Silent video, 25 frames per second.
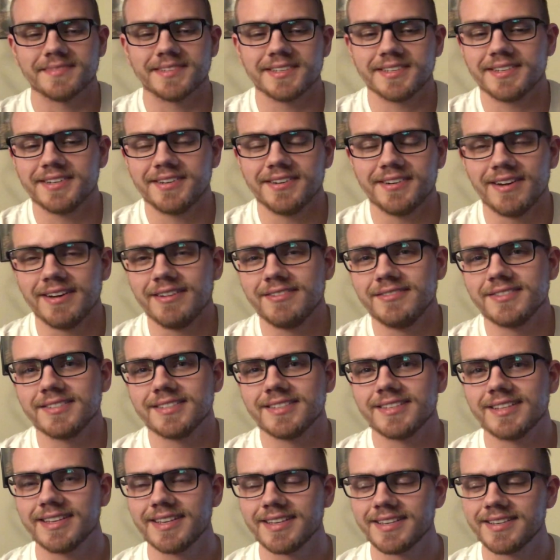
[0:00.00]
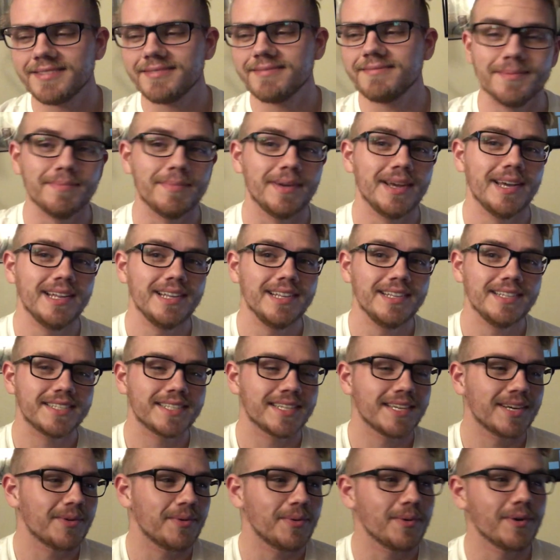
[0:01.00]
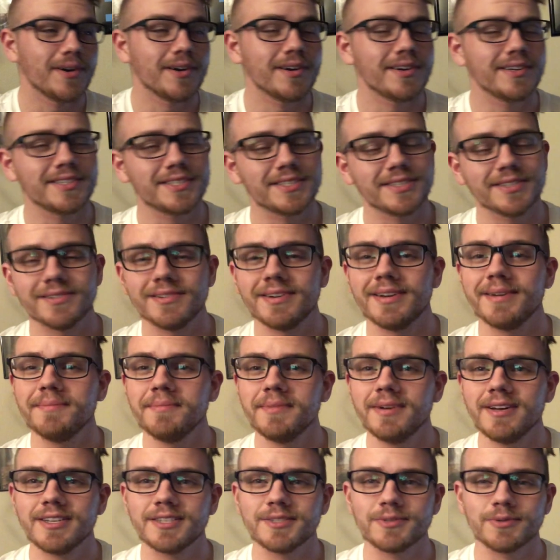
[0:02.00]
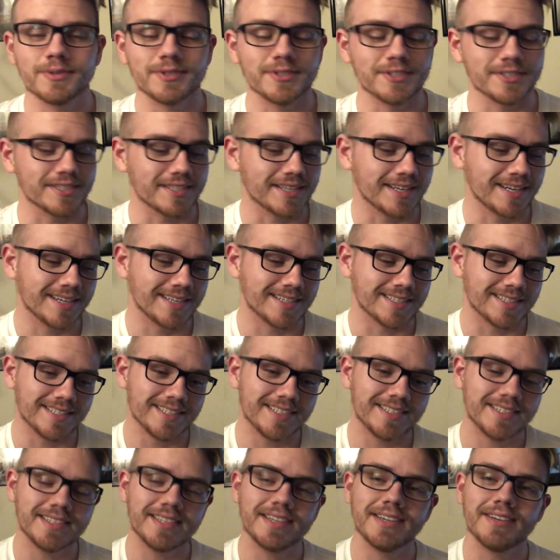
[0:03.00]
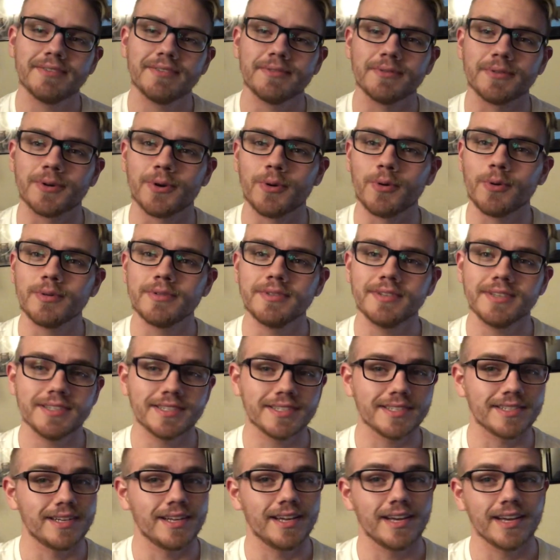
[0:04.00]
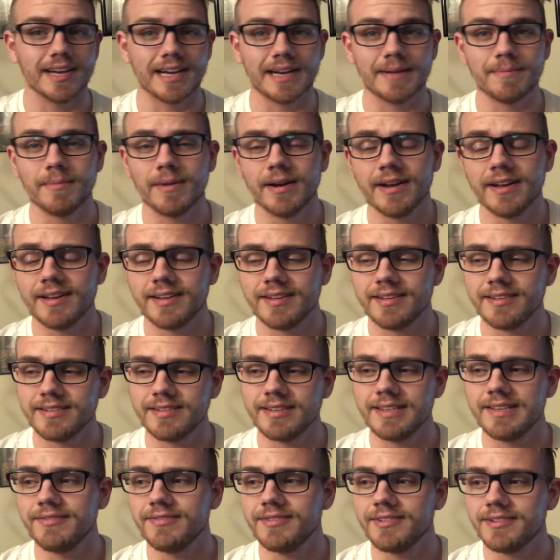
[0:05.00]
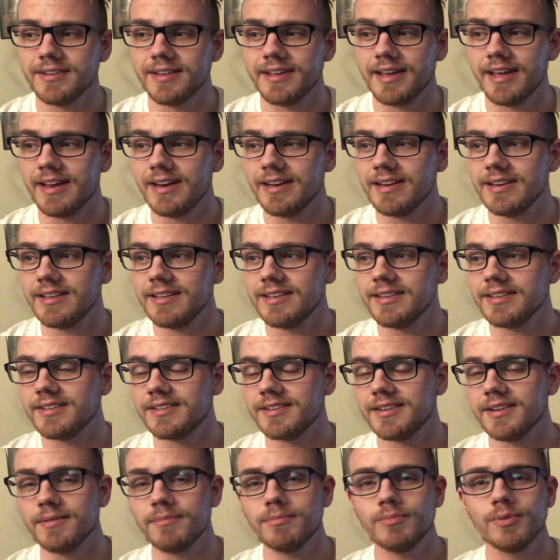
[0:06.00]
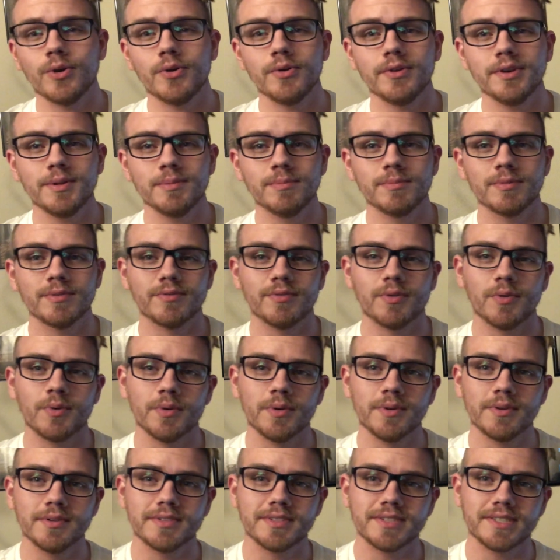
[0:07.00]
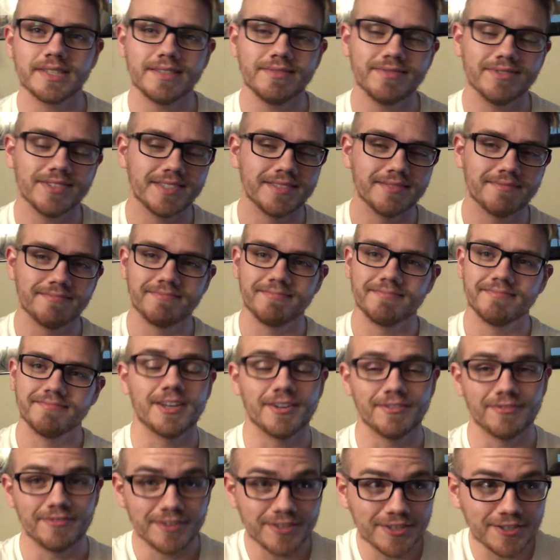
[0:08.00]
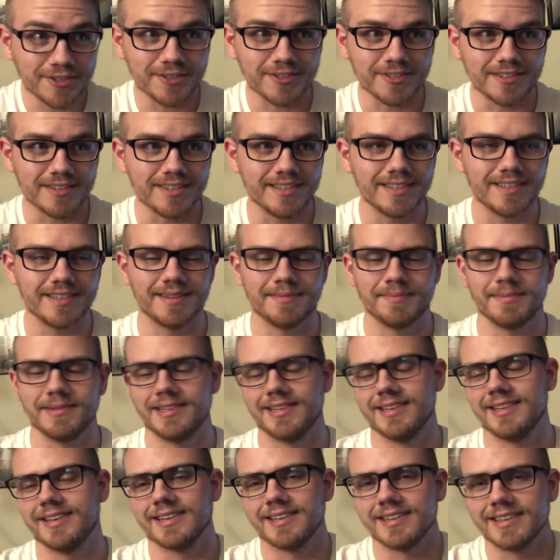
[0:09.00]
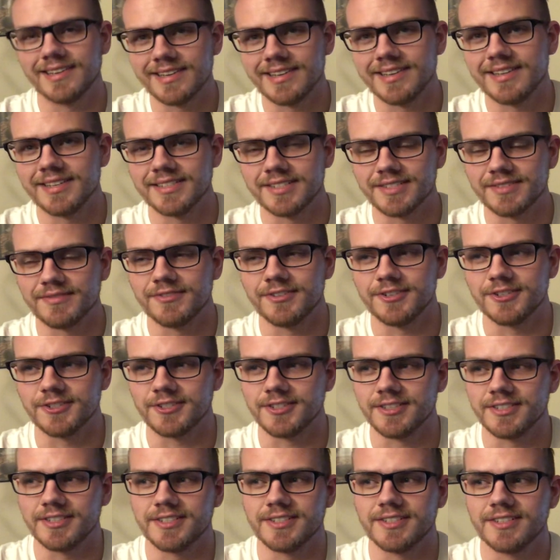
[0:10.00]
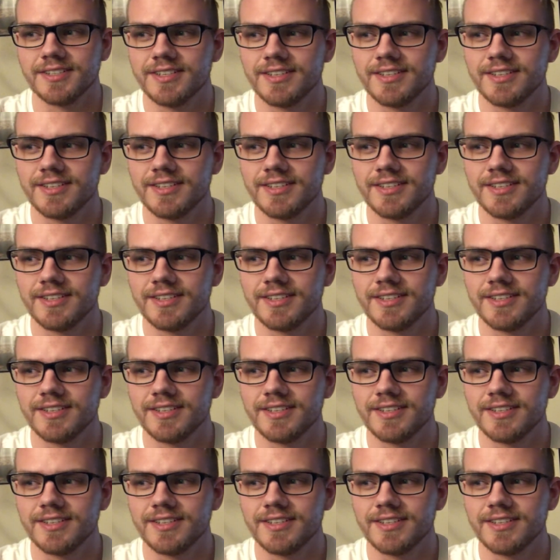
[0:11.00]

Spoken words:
You know, I was like, Bailey's at work, so I might as well just kind of sit down, record this, and heck, I might even edit it and upload it before it's even officially, I guess officially,